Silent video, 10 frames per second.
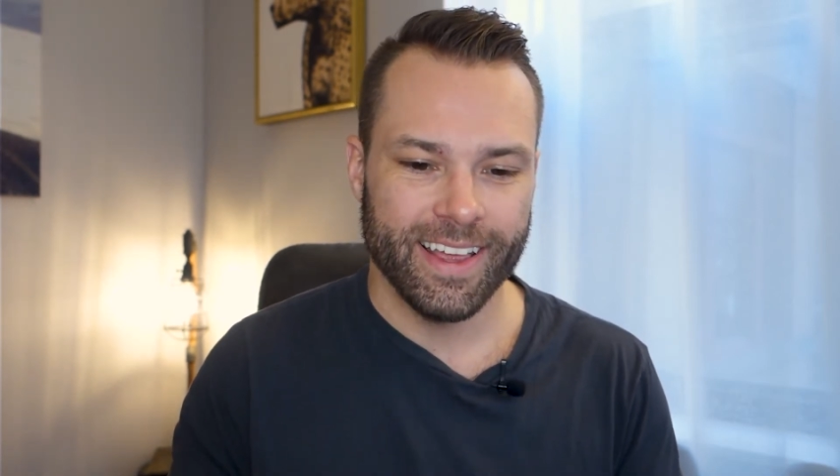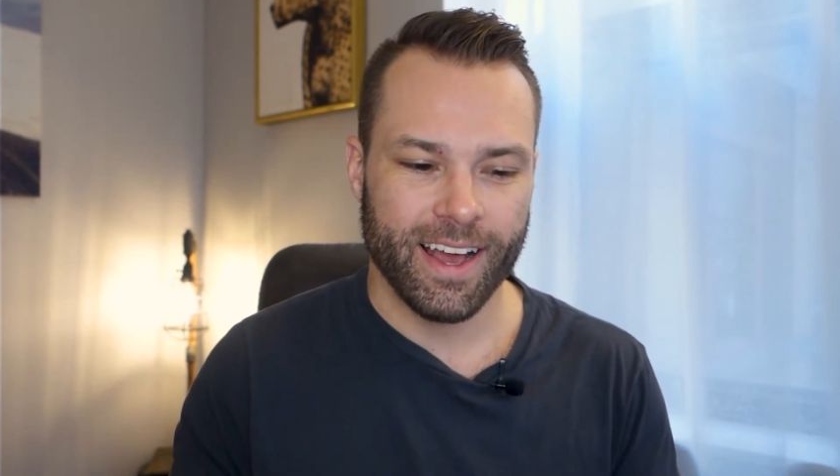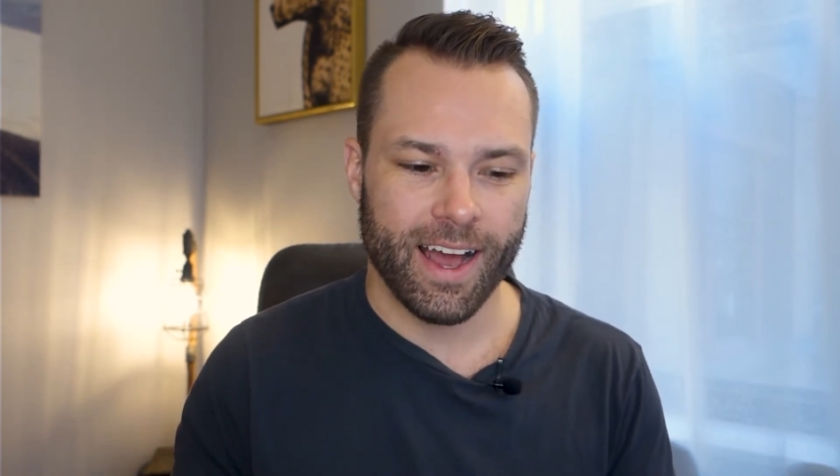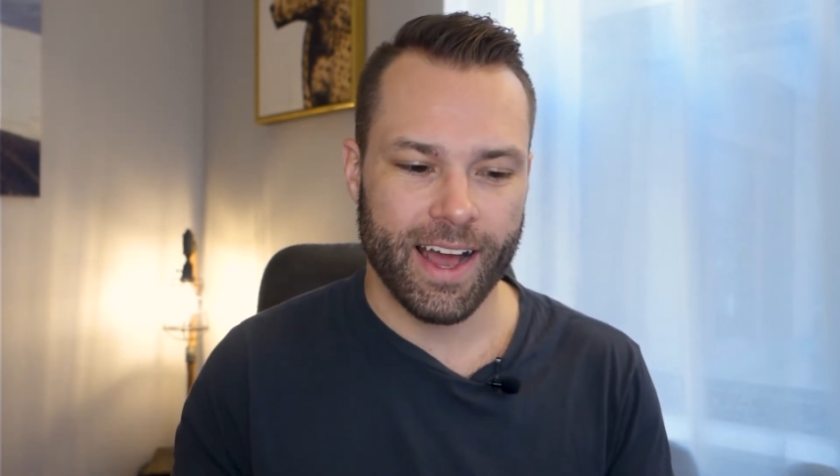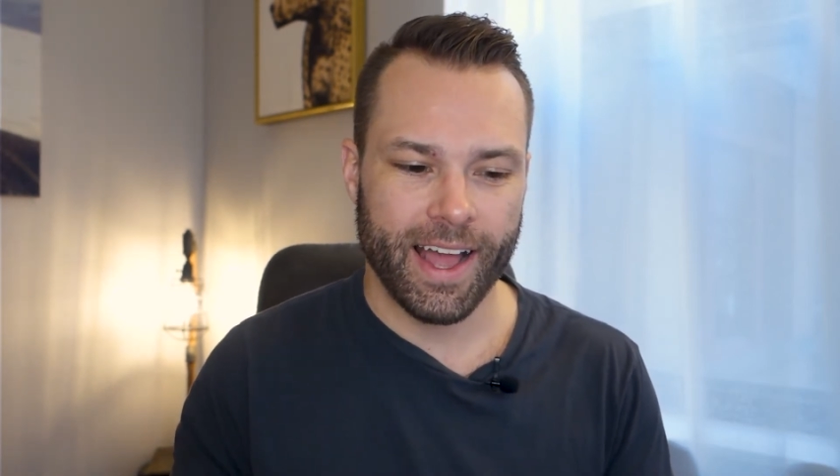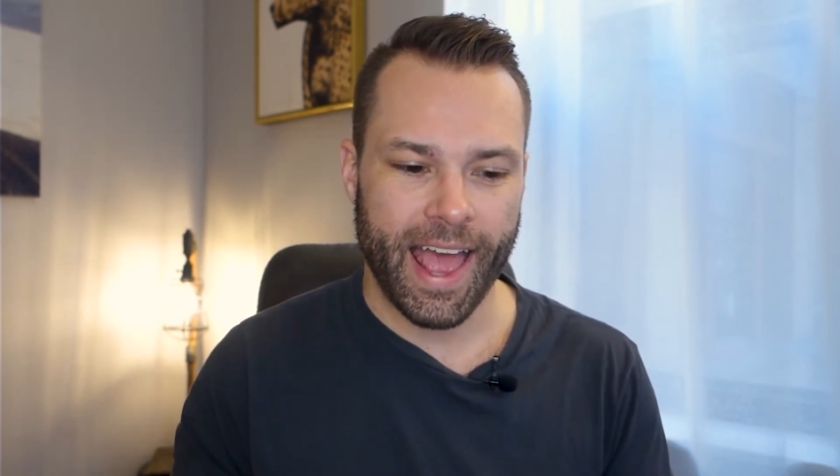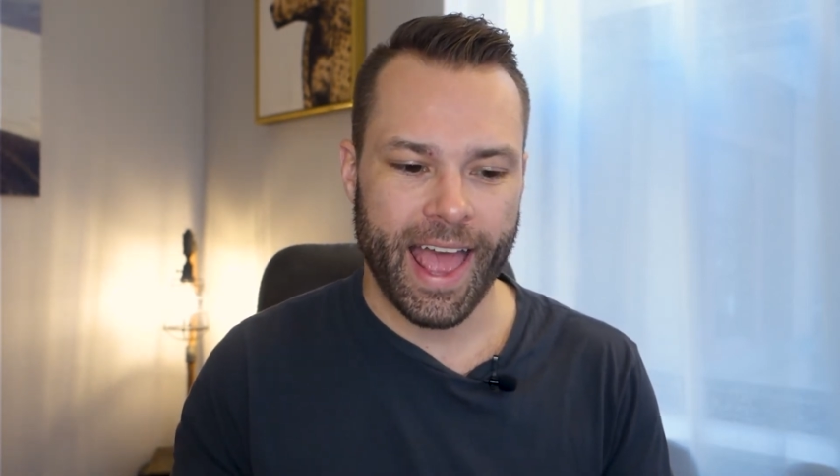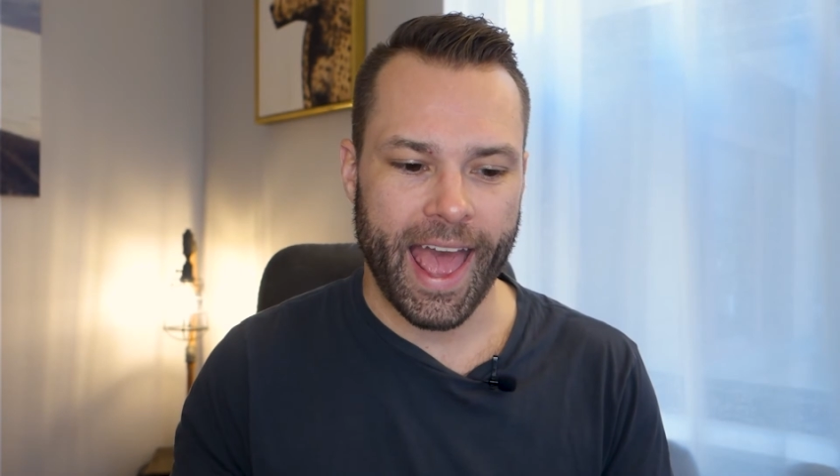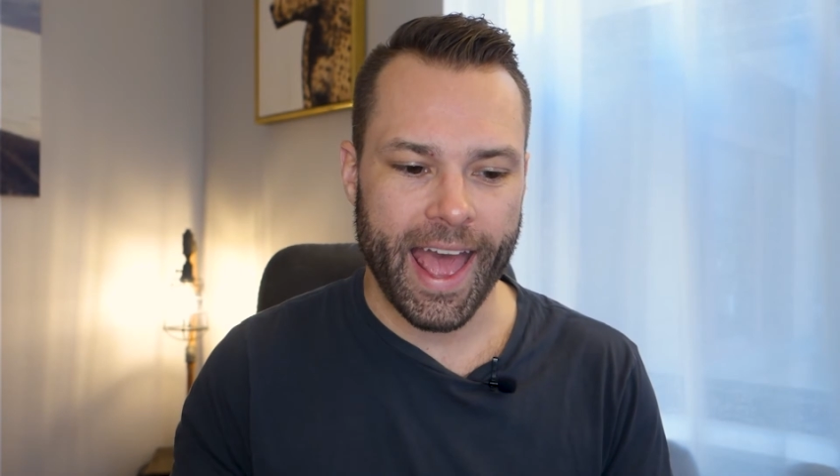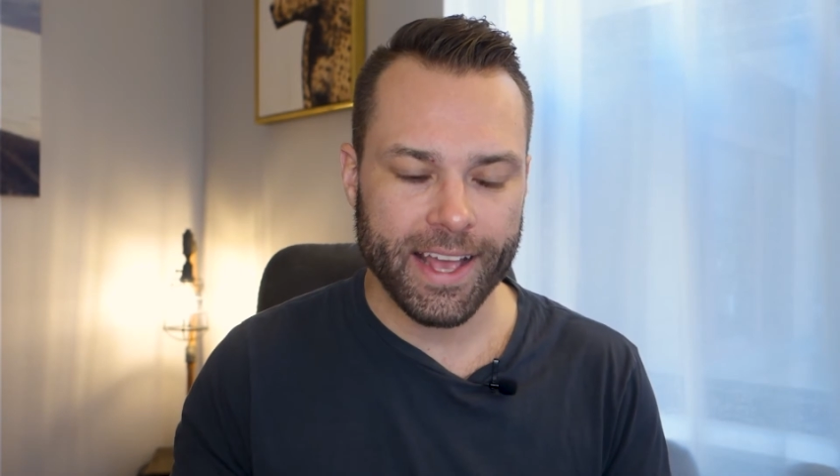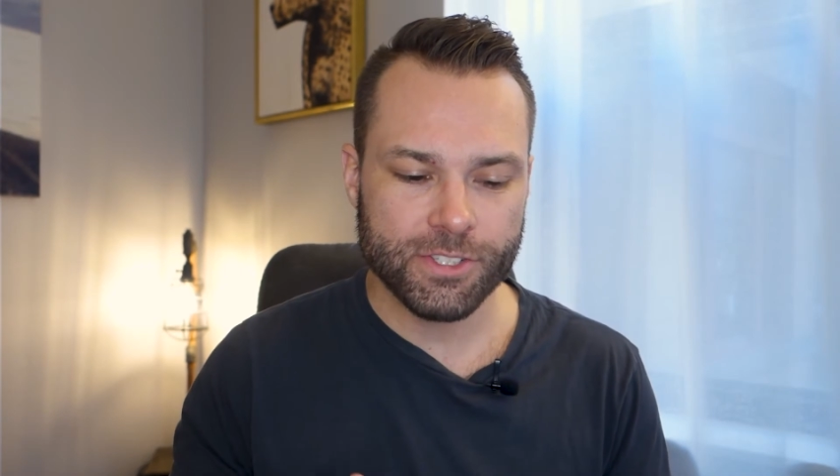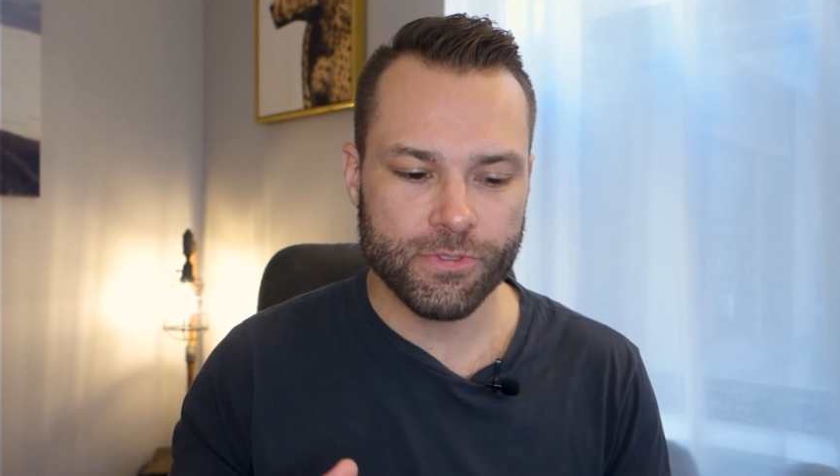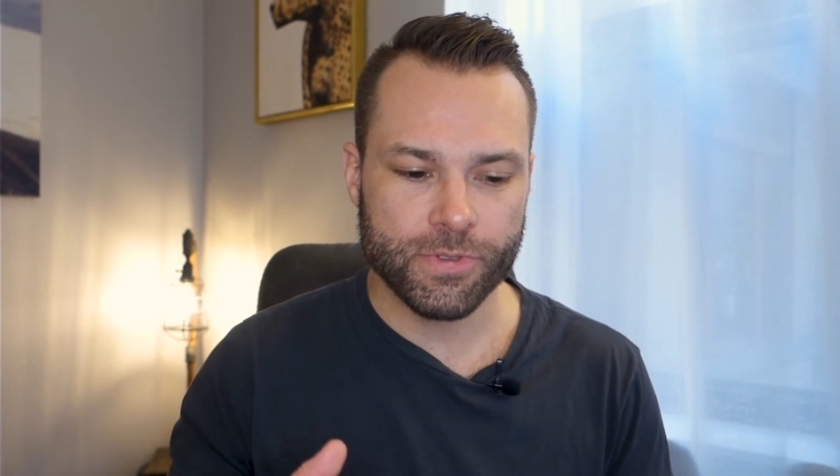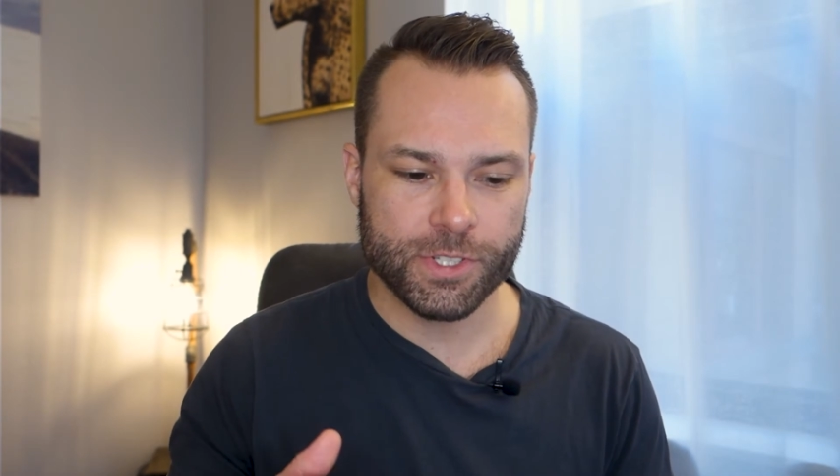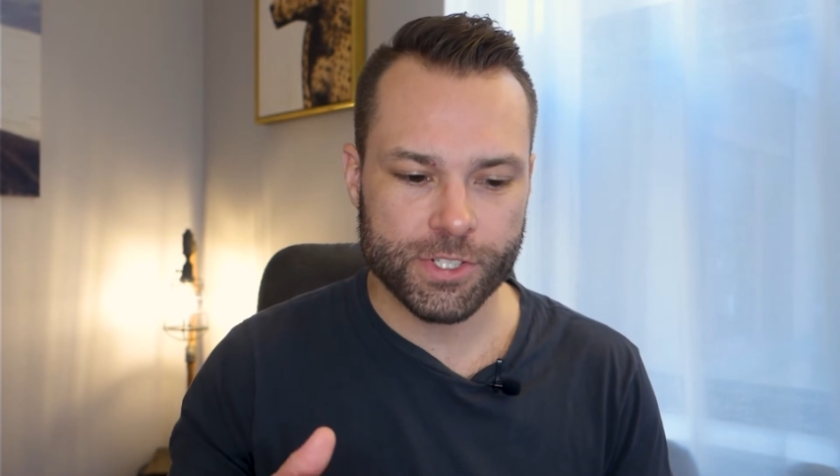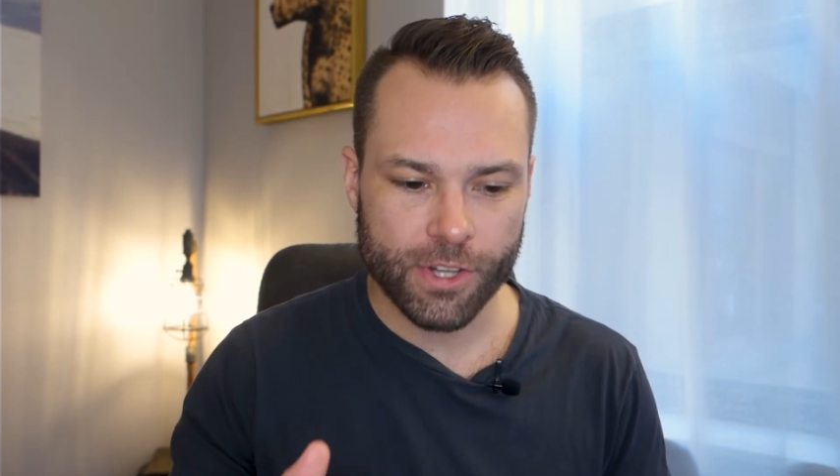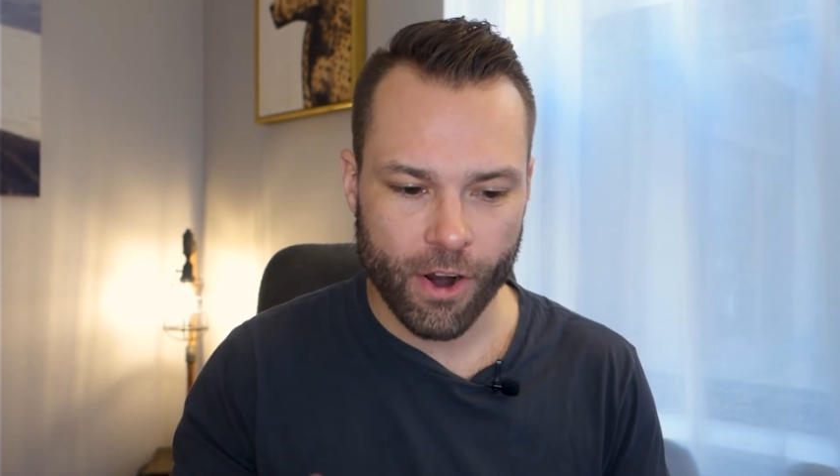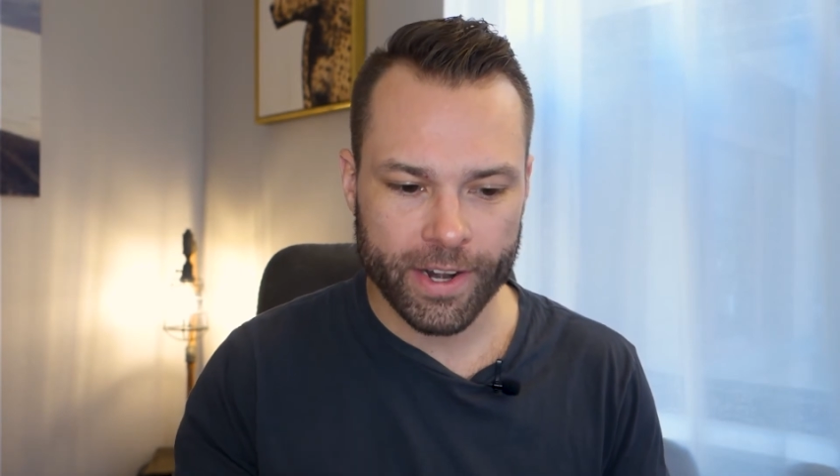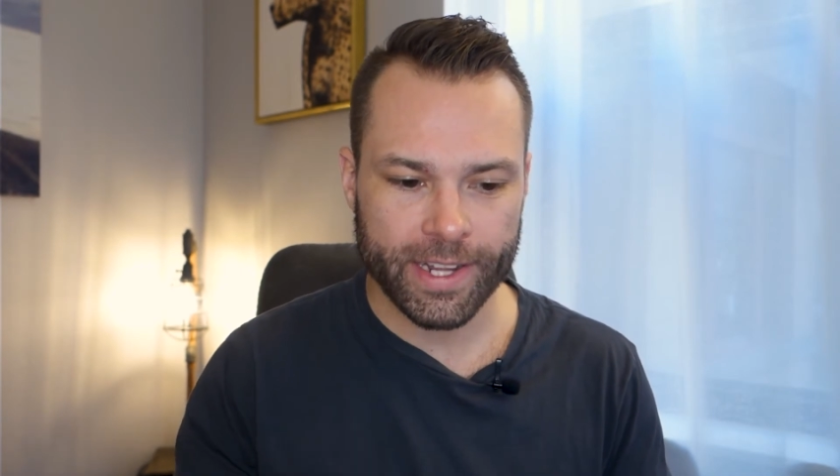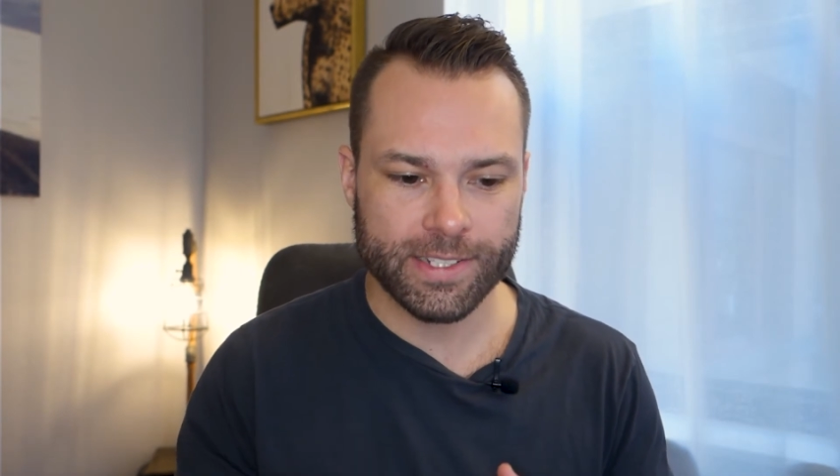has you
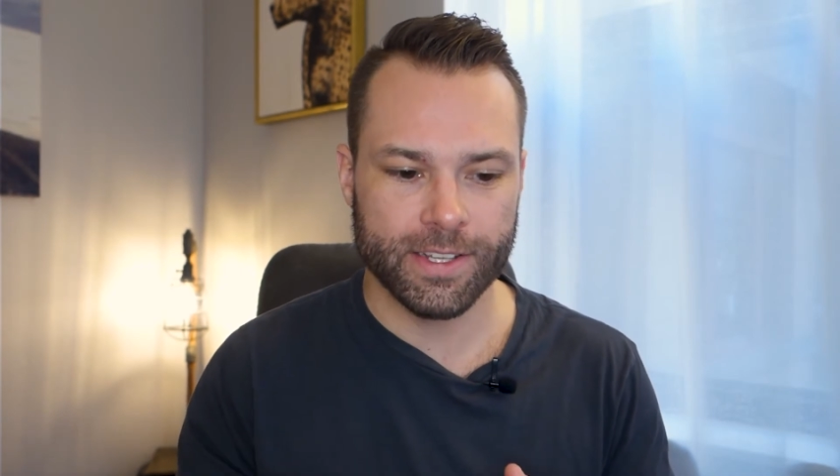starting